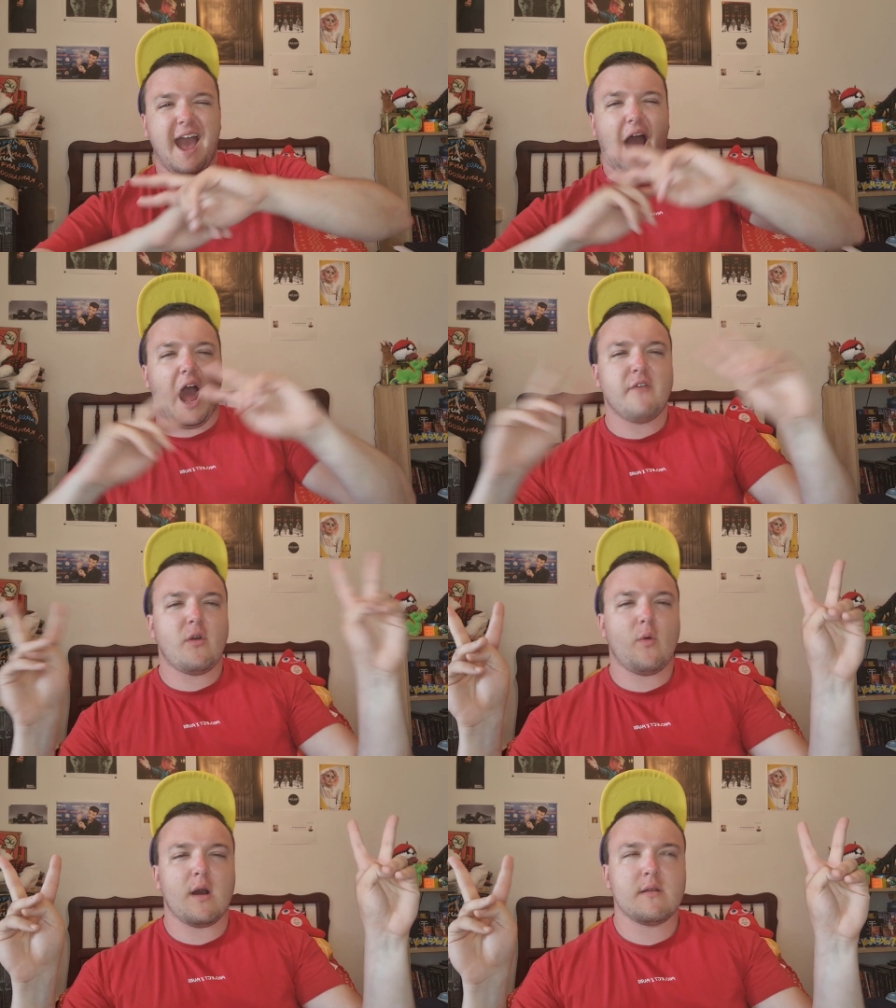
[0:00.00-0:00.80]
Hi
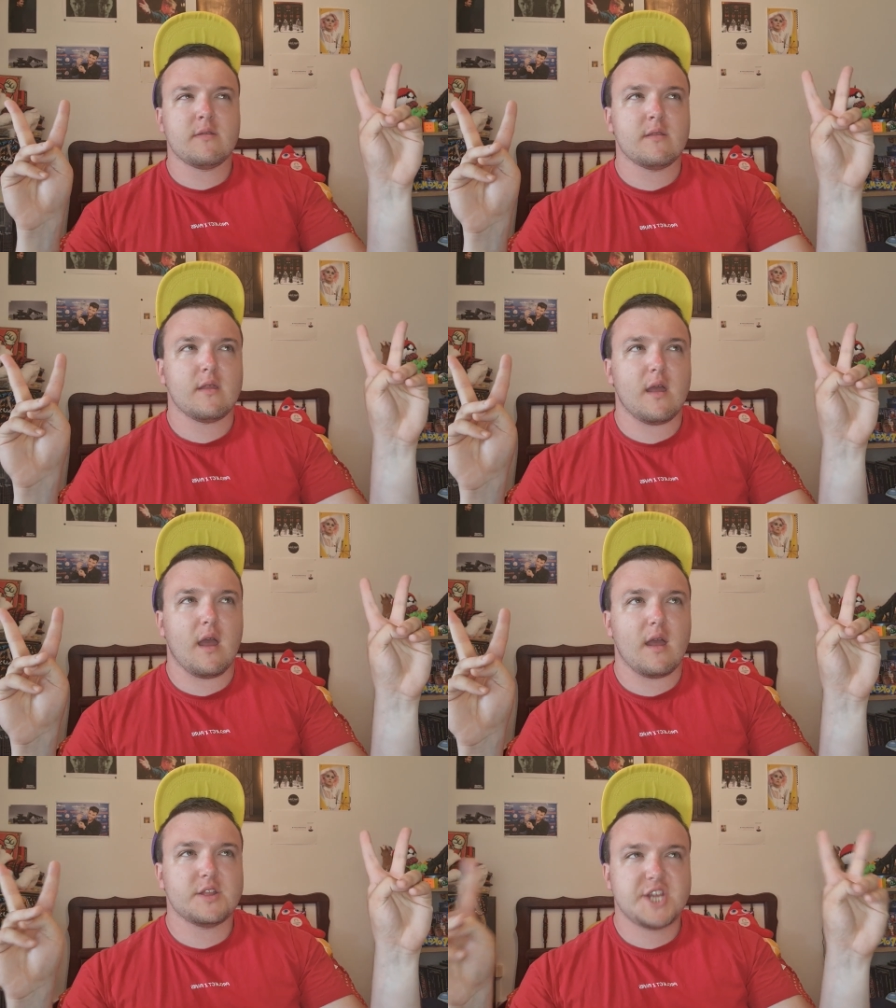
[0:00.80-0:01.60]
everyone,
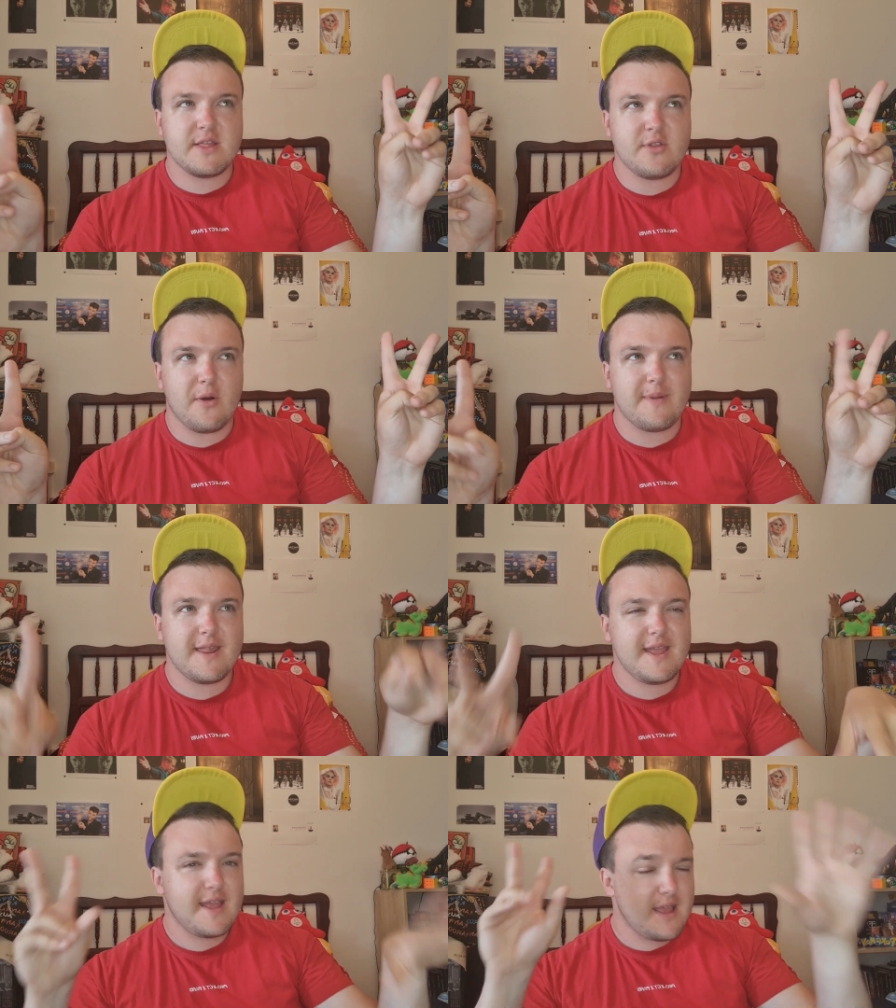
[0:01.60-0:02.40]
dzień
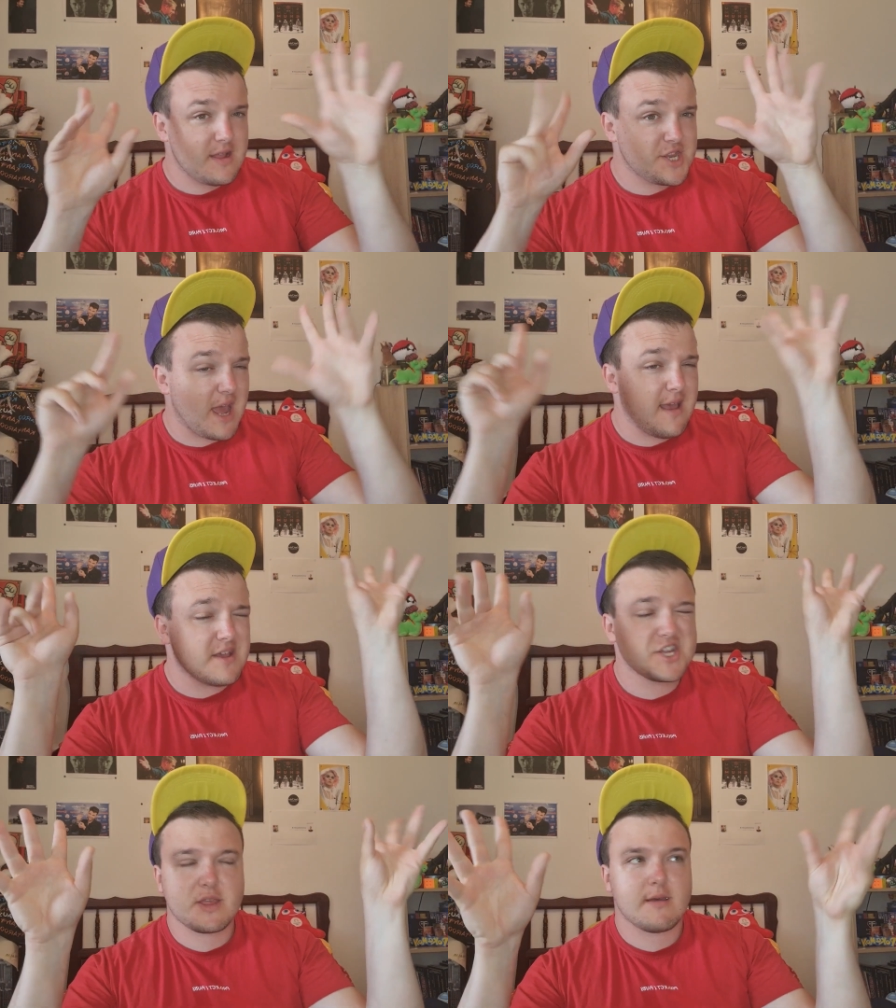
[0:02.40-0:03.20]
dobry,
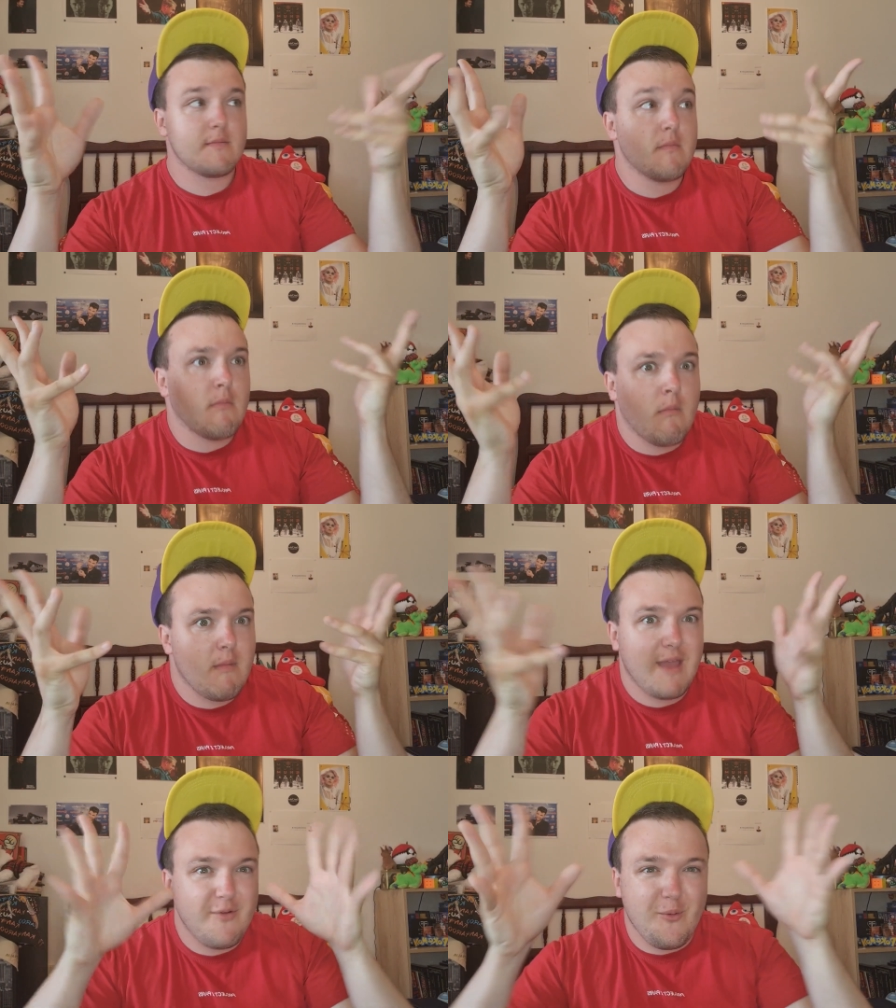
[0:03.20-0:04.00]
cześć,
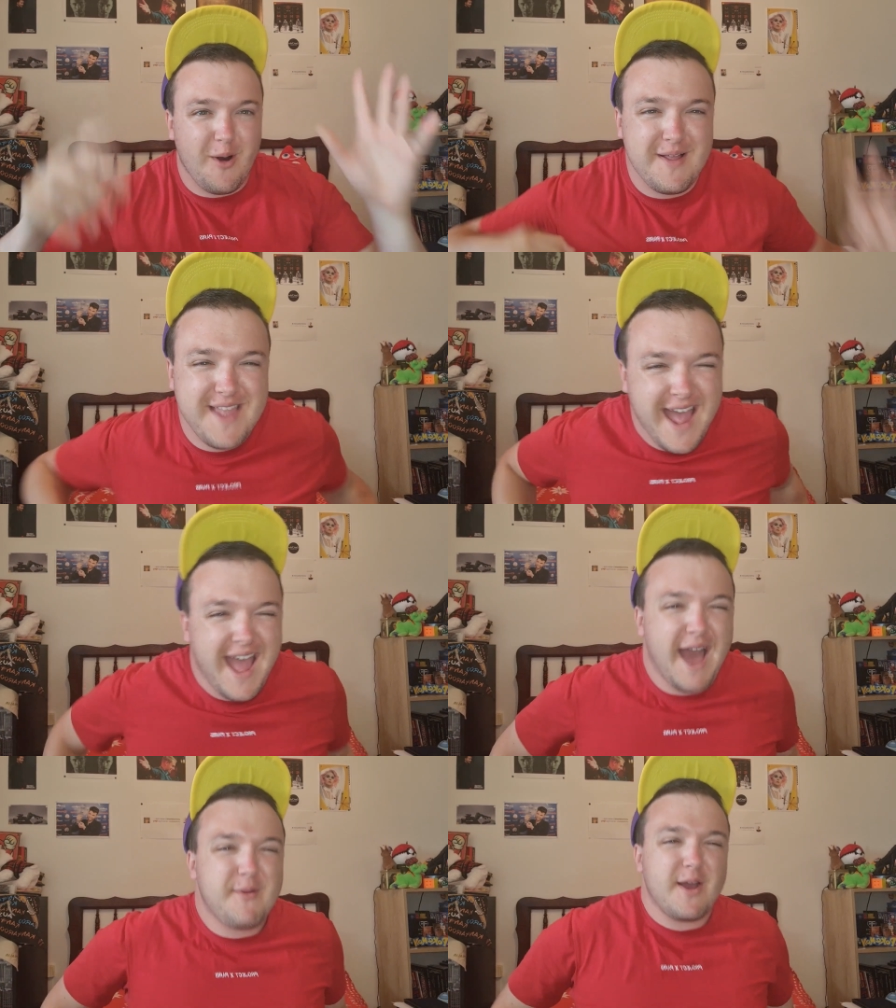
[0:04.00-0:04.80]
everyone.
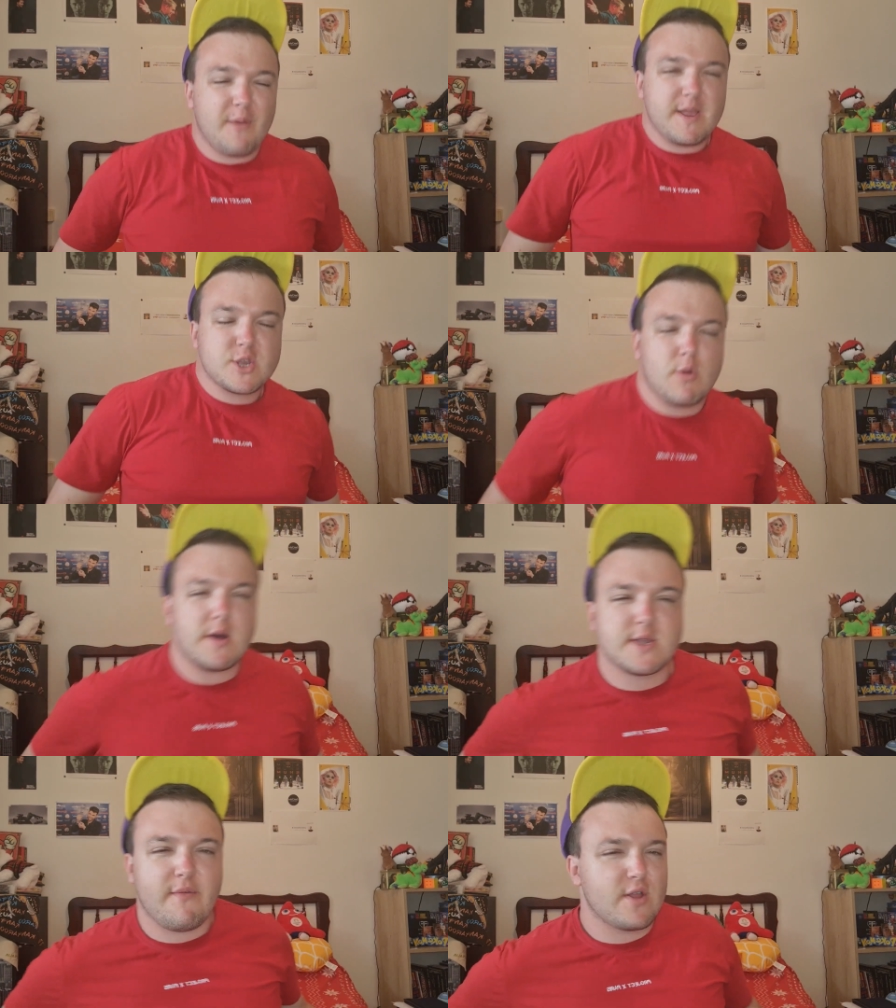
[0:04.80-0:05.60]
I really hope that you
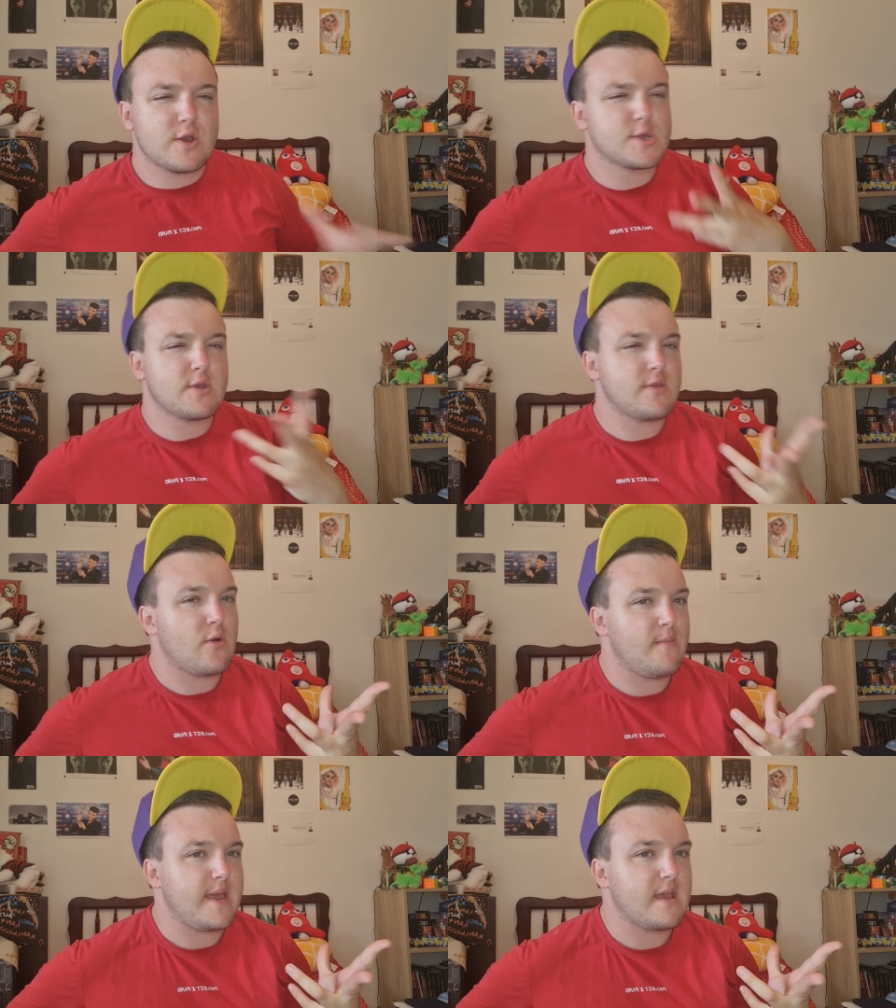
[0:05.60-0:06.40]
all. So for those who don't
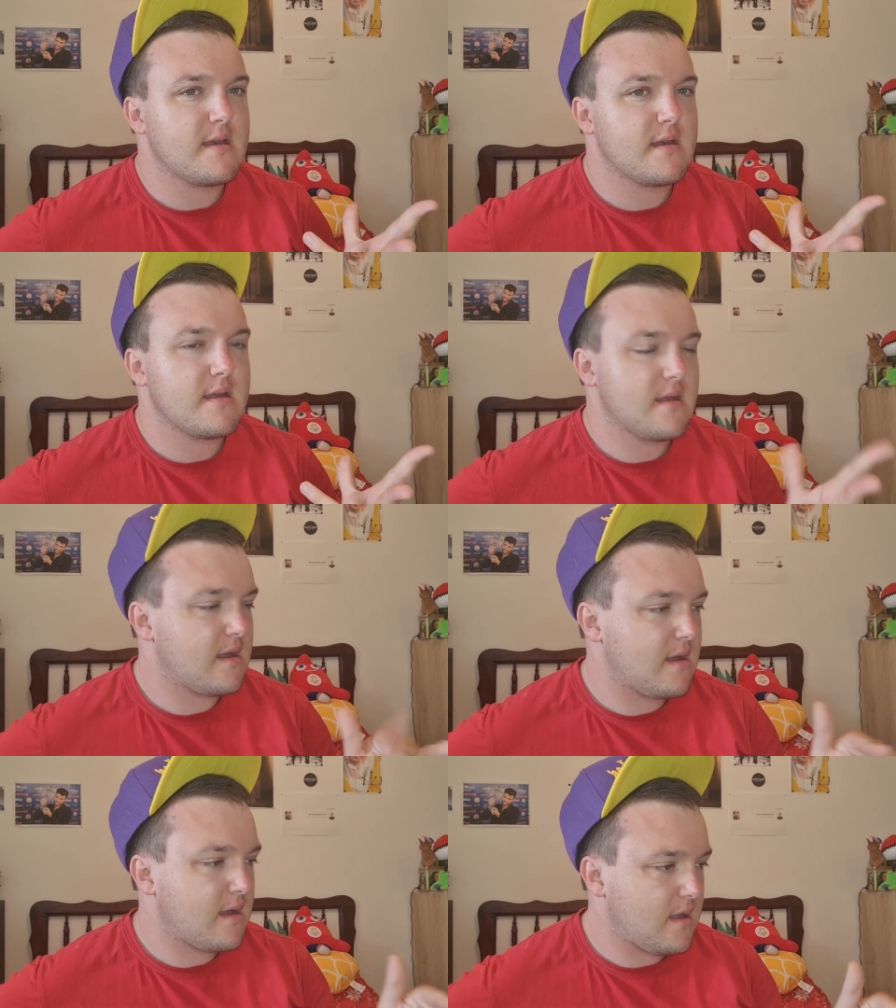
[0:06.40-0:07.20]
know me,
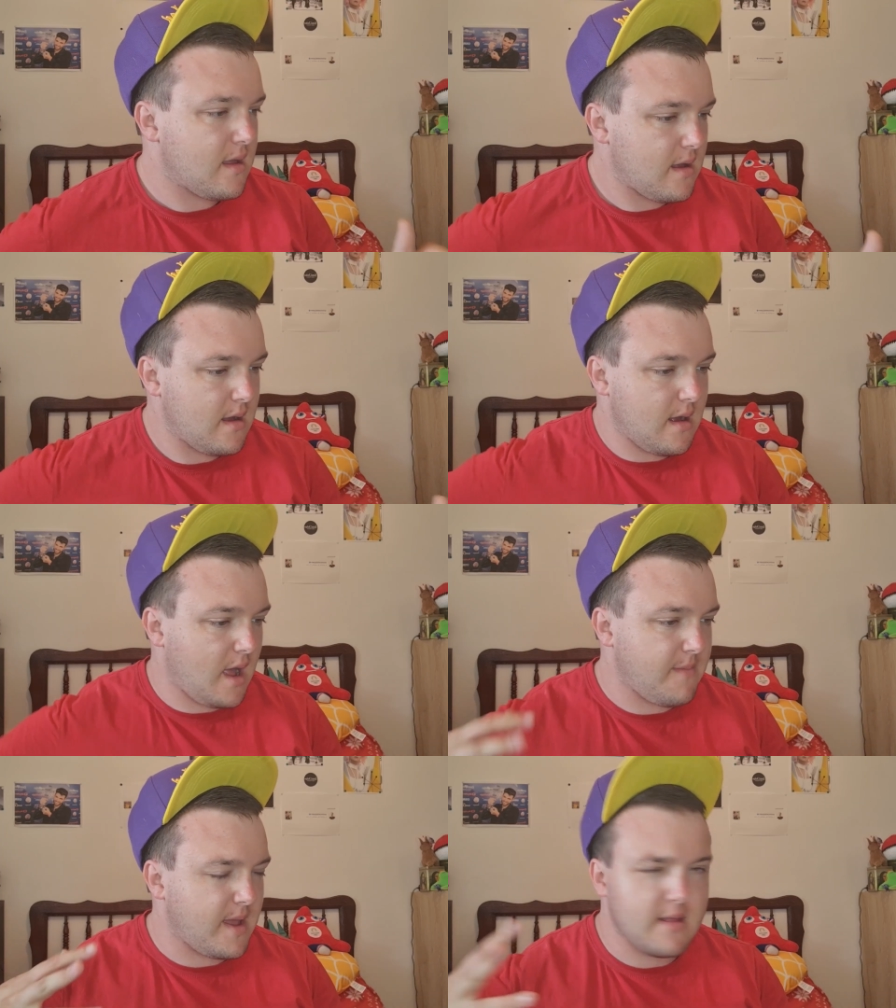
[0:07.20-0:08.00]

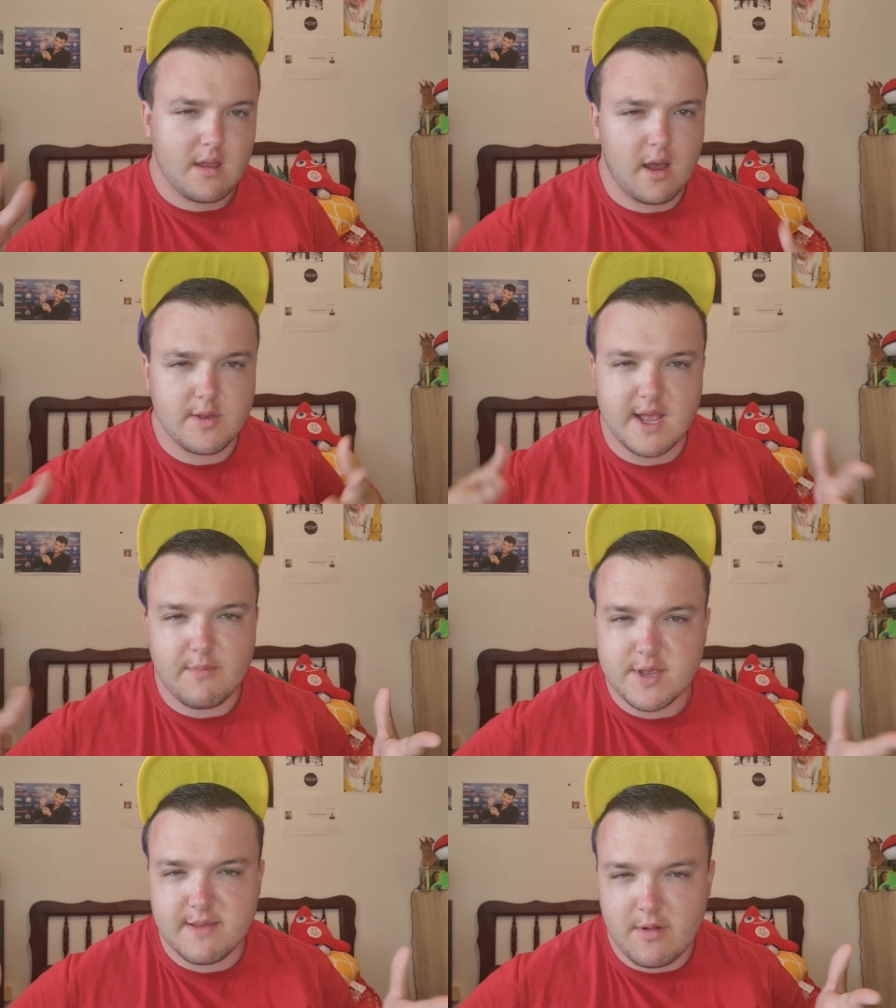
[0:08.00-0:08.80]
I mean, how is that
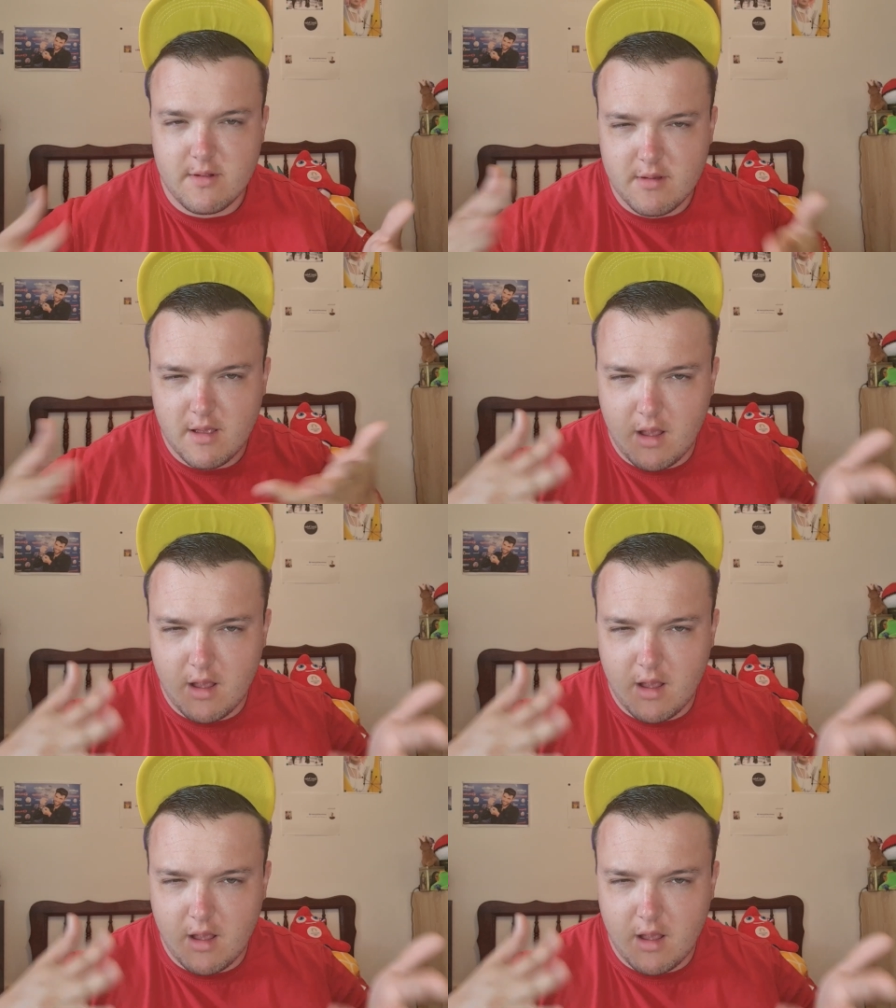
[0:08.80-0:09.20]
possible?